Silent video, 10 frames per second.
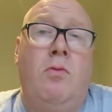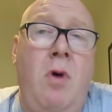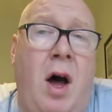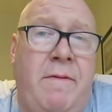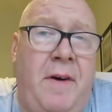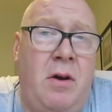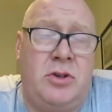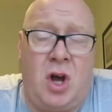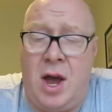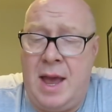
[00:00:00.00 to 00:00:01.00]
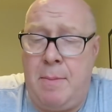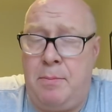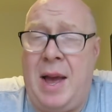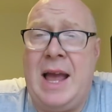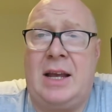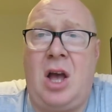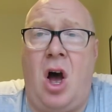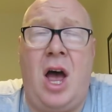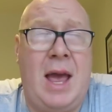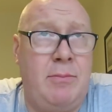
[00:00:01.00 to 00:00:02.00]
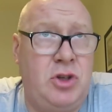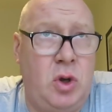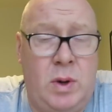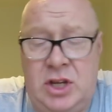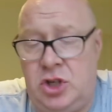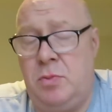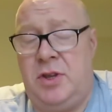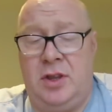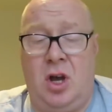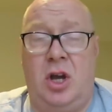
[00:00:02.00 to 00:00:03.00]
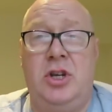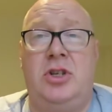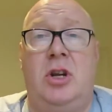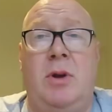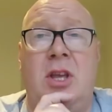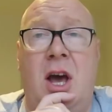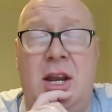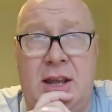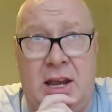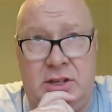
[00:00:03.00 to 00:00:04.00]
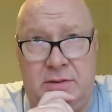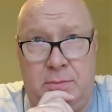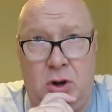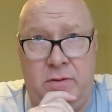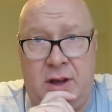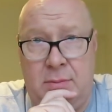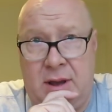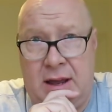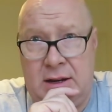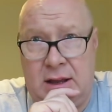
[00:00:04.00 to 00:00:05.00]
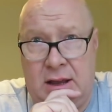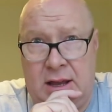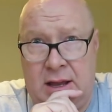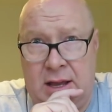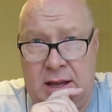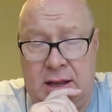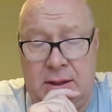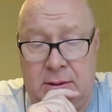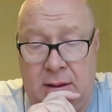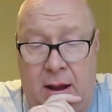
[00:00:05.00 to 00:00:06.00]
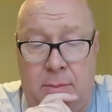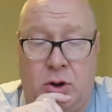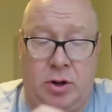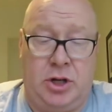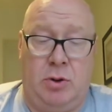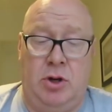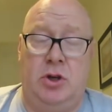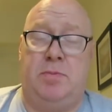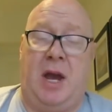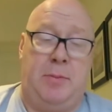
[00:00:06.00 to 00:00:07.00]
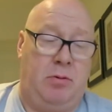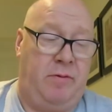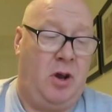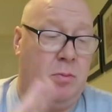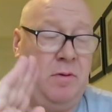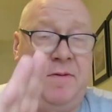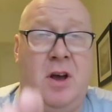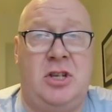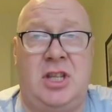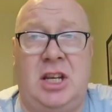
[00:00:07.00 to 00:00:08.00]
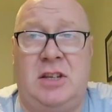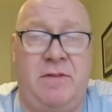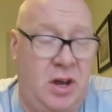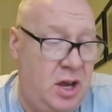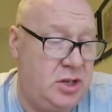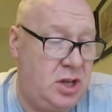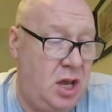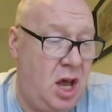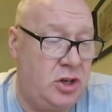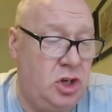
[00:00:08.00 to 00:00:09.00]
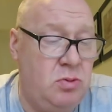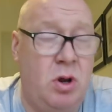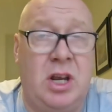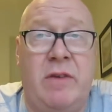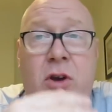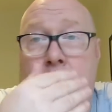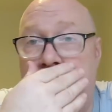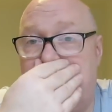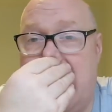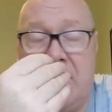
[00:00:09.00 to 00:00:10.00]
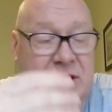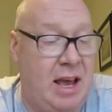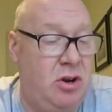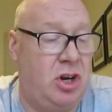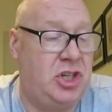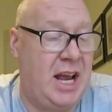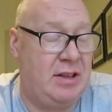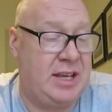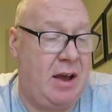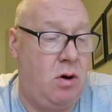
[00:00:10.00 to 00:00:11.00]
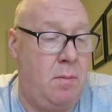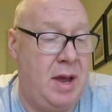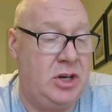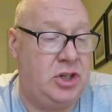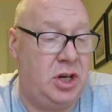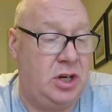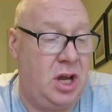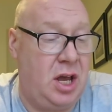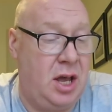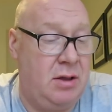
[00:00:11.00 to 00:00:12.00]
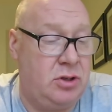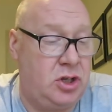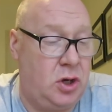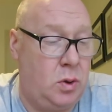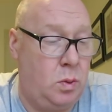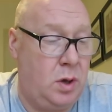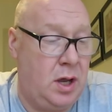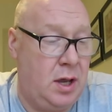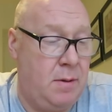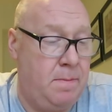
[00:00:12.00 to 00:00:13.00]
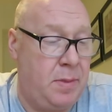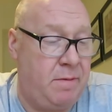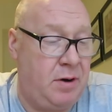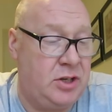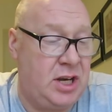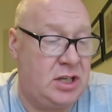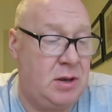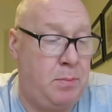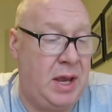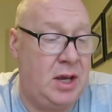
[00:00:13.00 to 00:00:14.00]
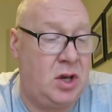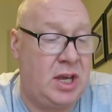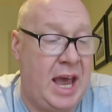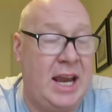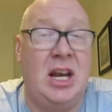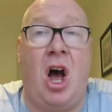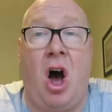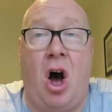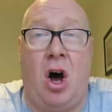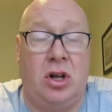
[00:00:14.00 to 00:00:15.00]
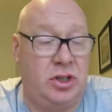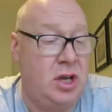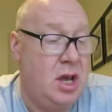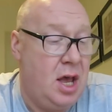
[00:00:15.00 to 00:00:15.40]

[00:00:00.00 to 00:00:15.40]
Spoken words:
Right, folks, I am back. I am doing something that I used to do in the early days of Blue Van Man. I'm going to do a newspaper review. But first things first, I just want to give a quick shout out, not a shout out or a mention, to Francesca P. Cocaine Art.